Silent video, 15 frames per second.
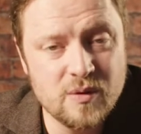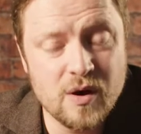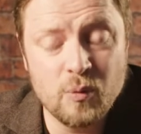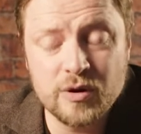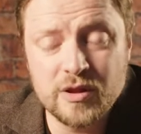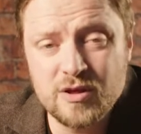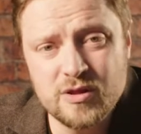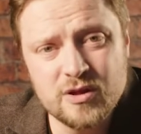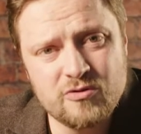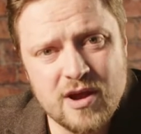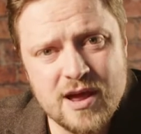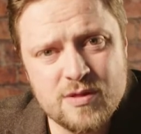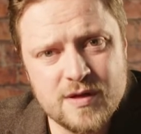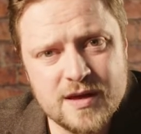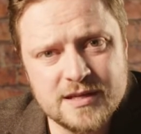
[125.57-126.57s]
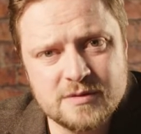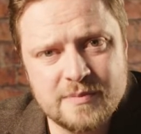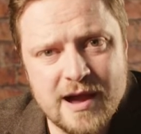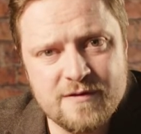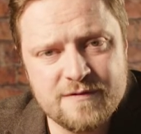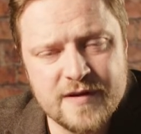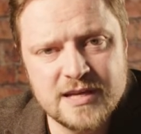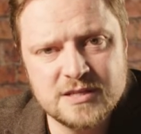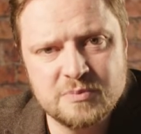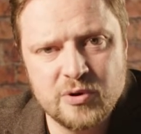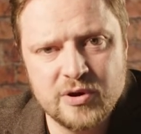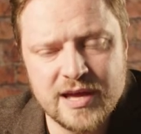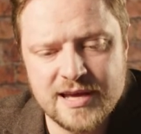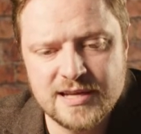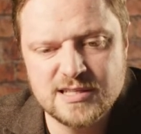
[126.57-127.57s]
And one of the other great things about
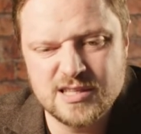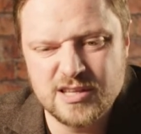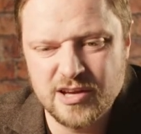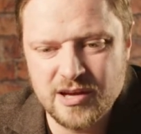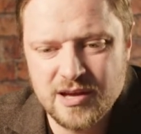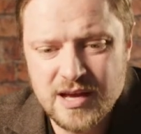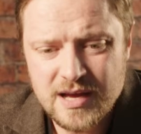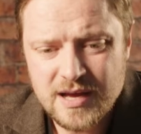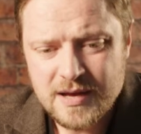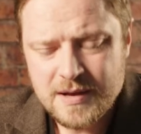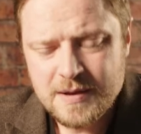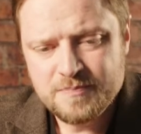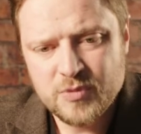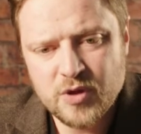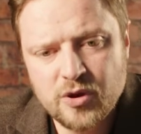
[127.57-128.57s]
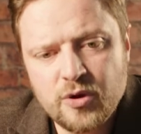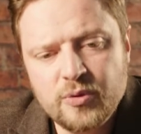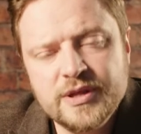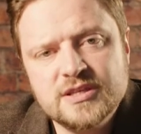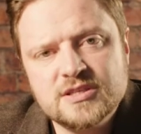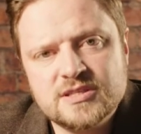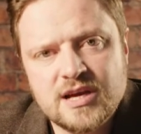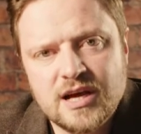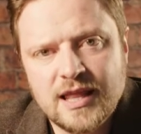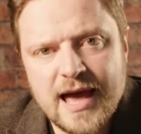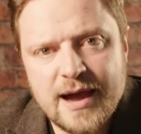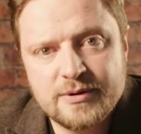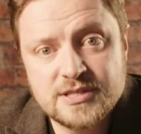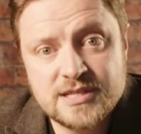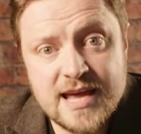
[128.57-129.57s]
Facebook is that not only does it
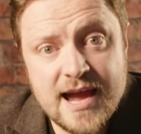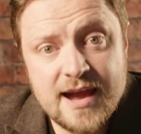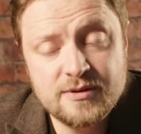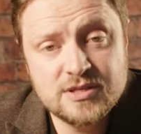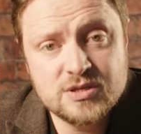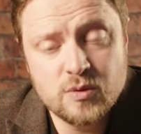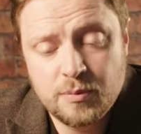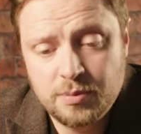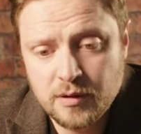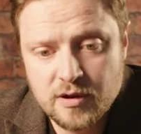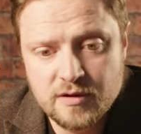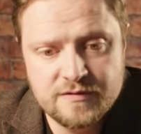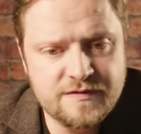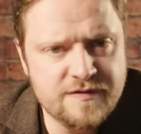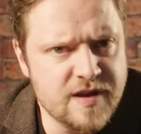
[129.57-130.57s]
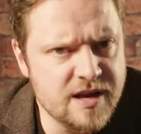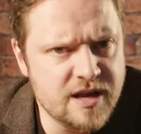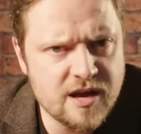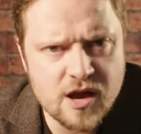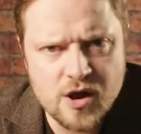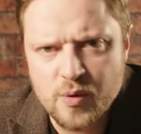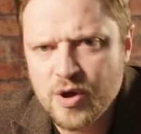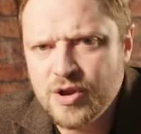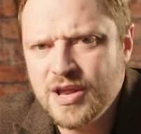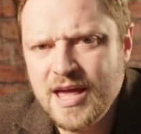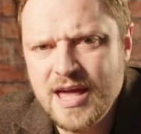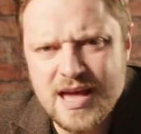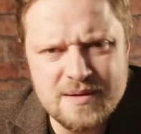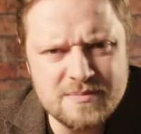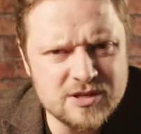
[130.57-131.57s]
allow us now to upload video and
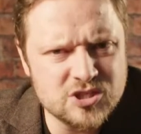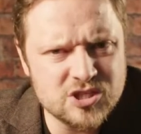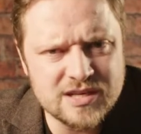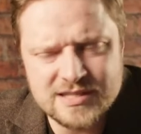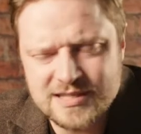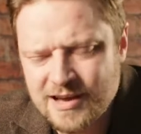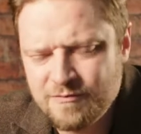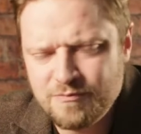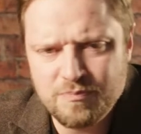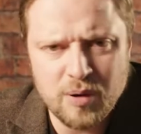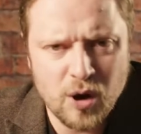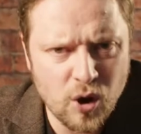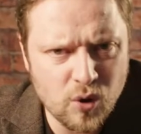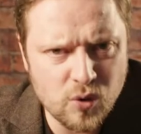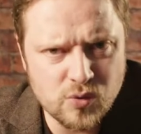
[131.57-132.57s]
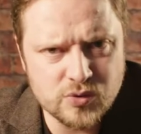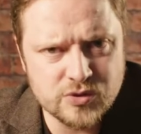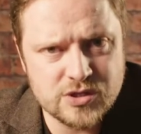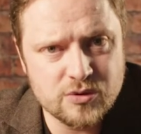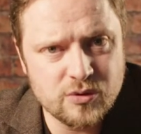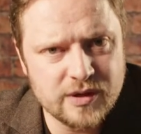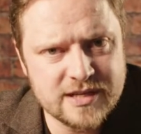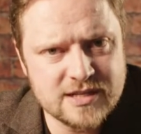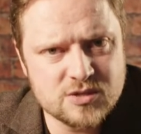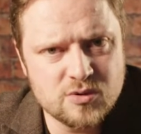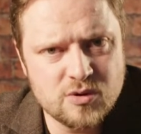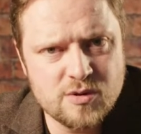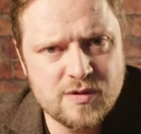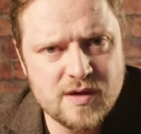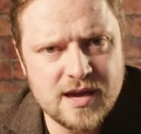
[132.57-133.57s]
images and have polls and all this
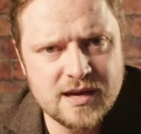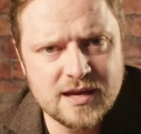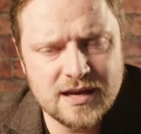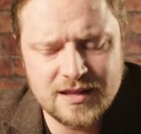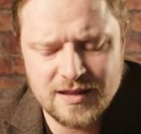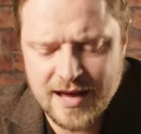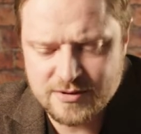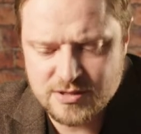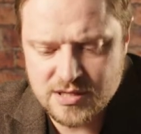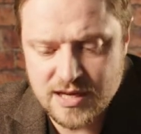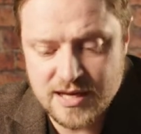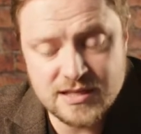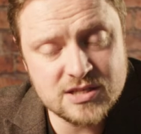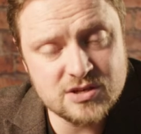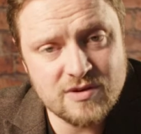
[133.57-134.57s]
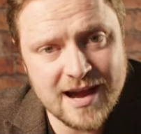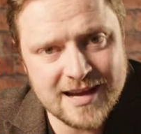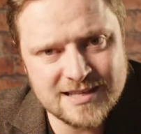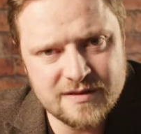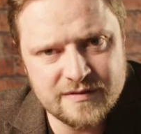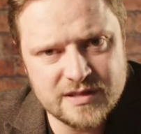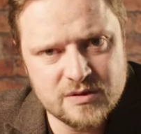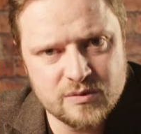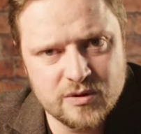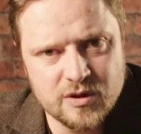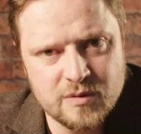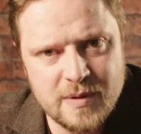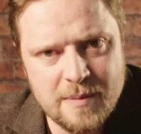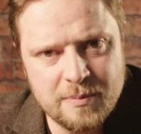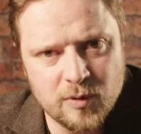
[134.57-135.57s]
sort of thing, it allows us interactivity with other
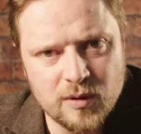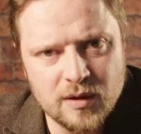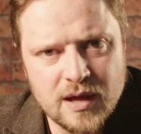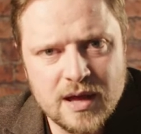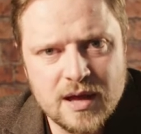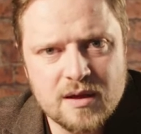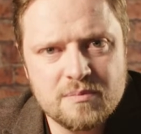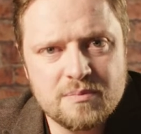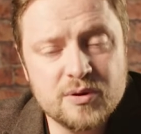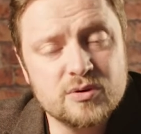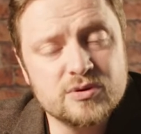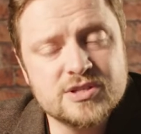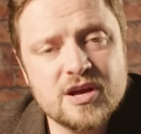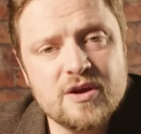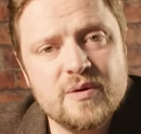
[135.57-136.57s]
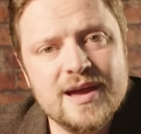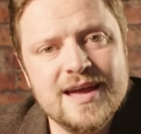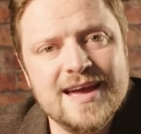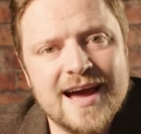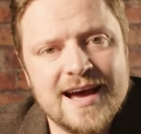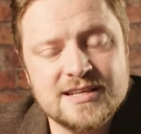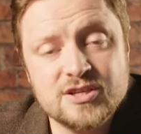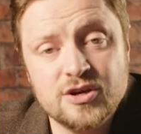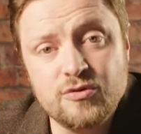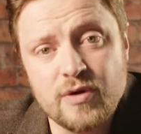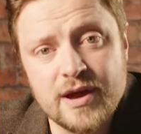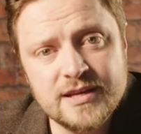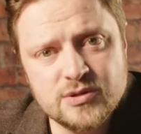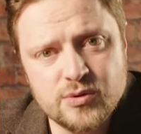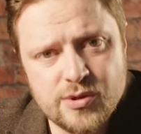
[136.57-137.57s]
people, but also it has a
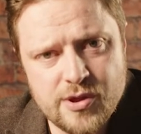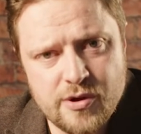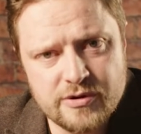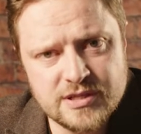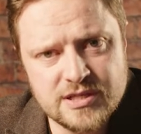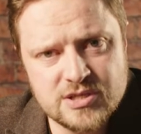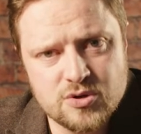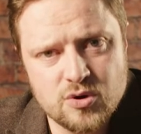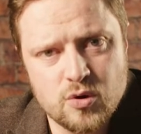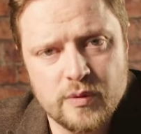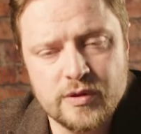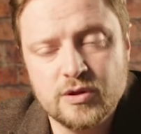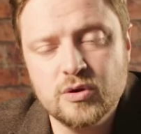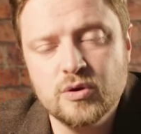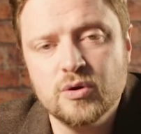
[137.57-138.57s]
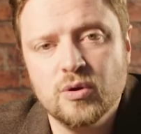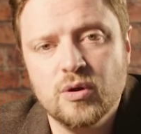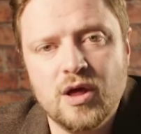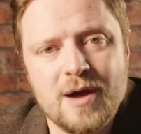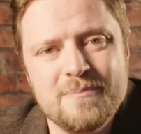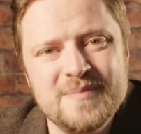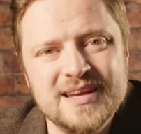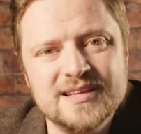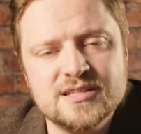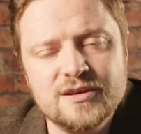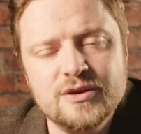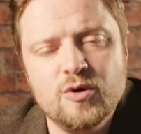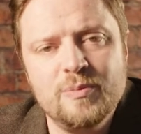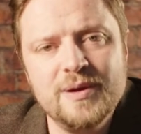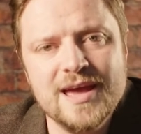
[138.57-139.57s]
great authority score with Google and means that
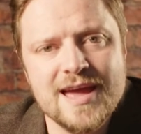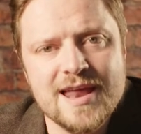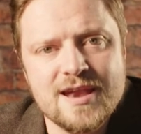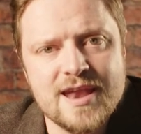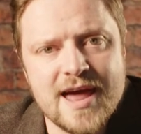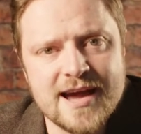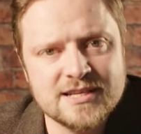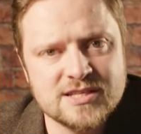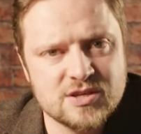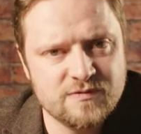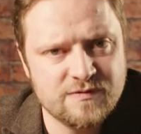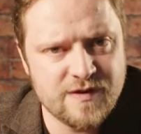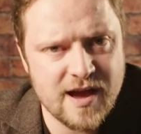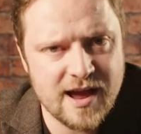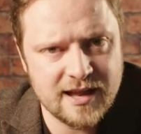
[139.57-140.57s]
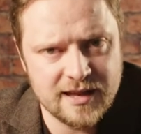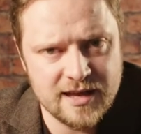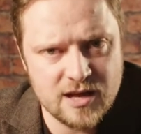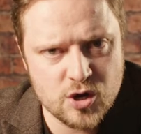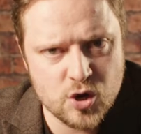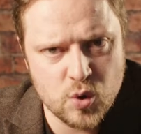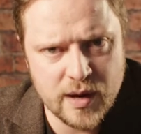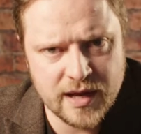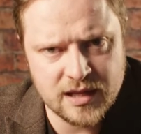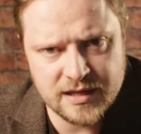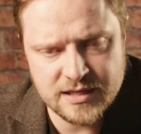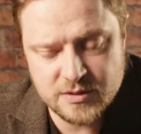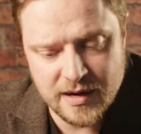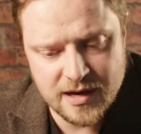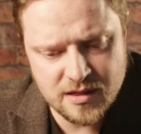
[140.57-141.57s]
you'll be indexed fairly quickly.
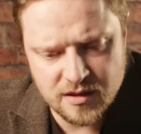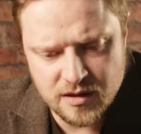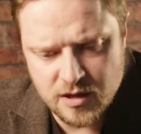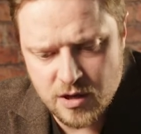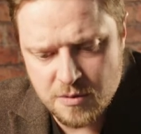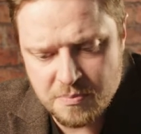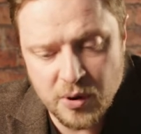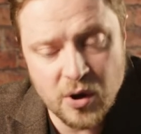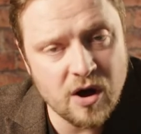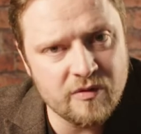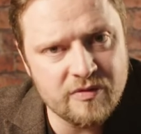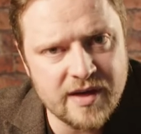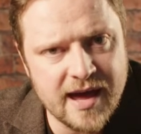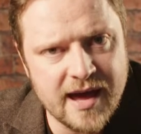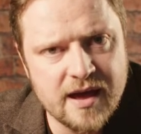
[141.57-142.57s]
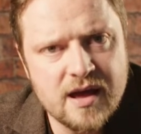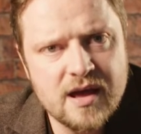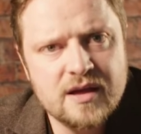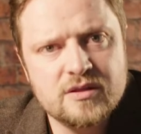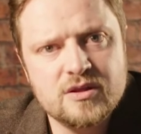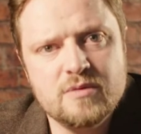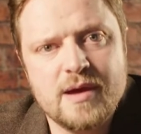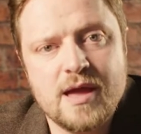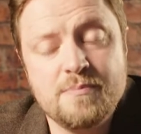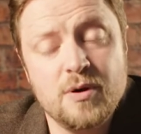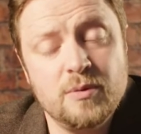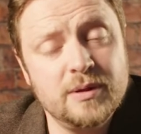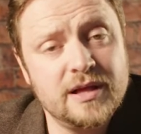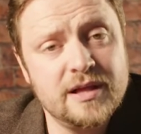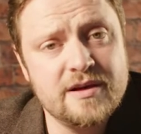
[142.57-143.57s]
So anything that you put on there that you make
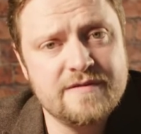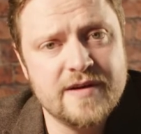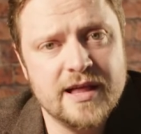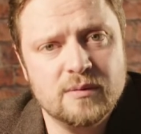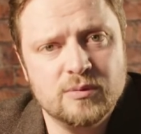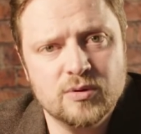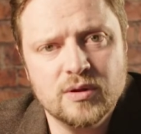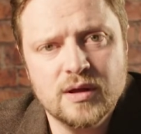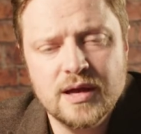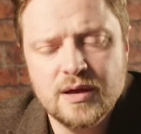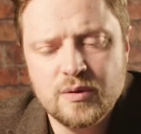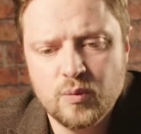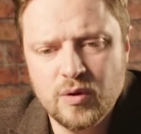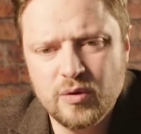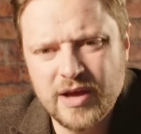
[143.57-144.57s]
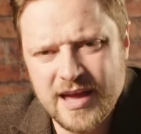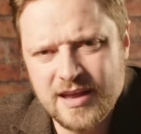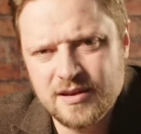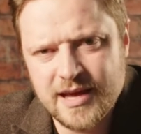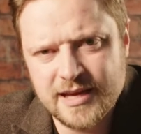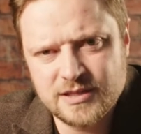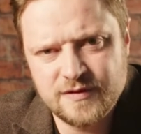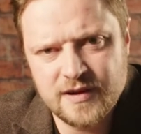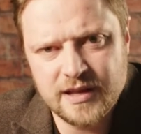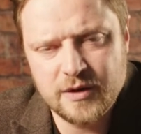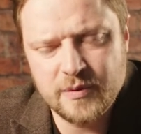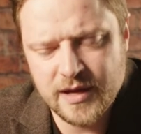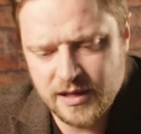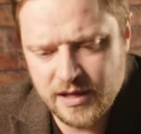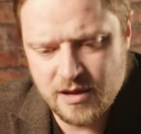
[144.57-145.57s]
publicly available will get indexed fairly
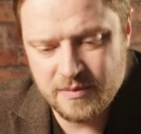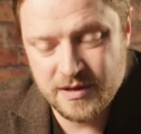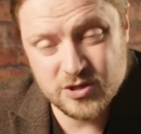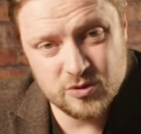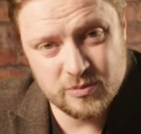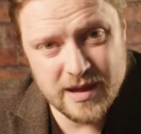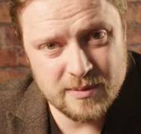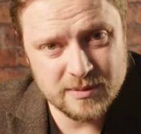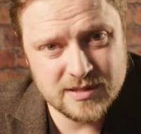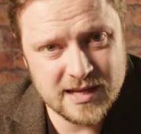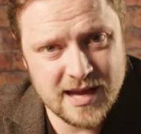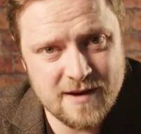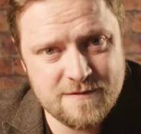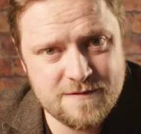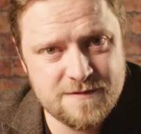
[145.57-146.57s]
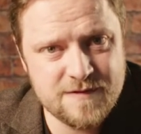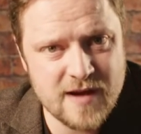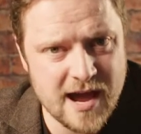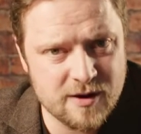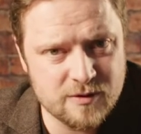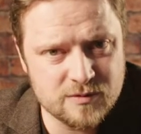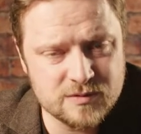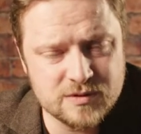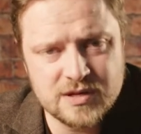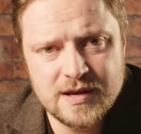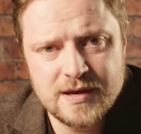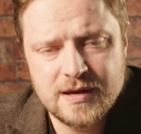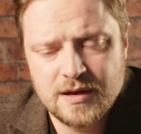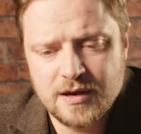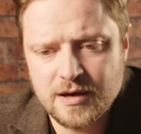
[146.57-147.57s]
quickly. It means you'll be able to get found,
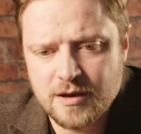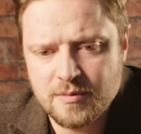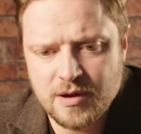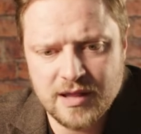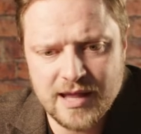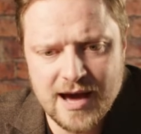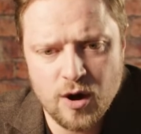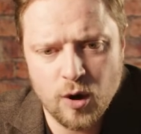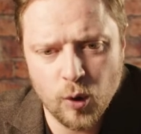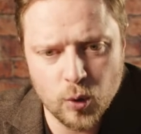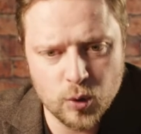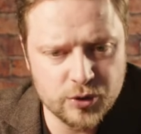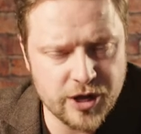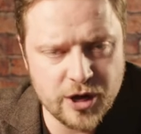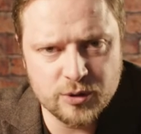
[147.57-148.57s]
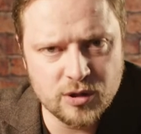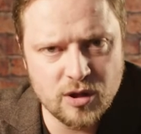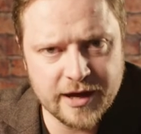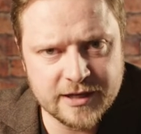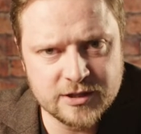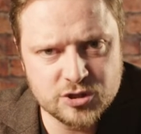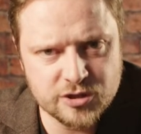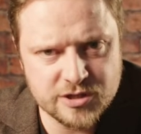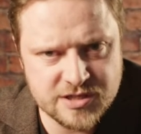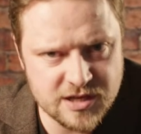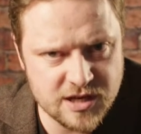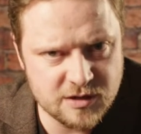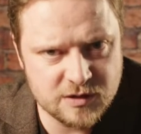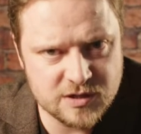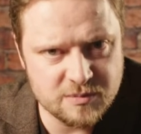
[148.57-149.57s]
and that whole known, like, and
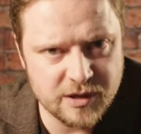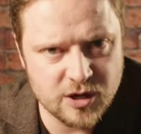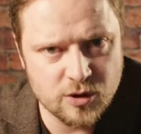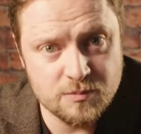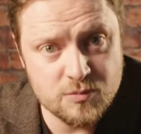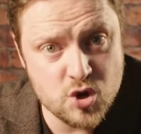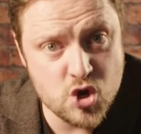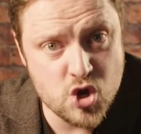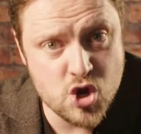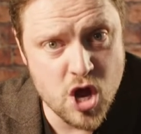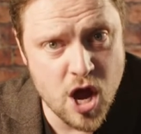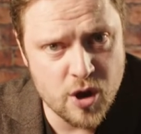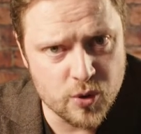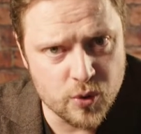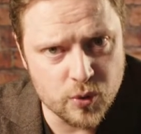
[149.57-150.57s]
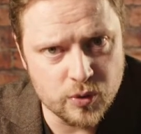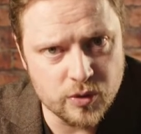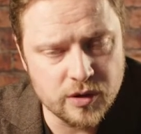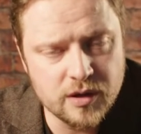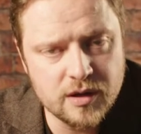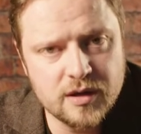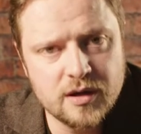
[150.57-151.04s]
trusted, to become known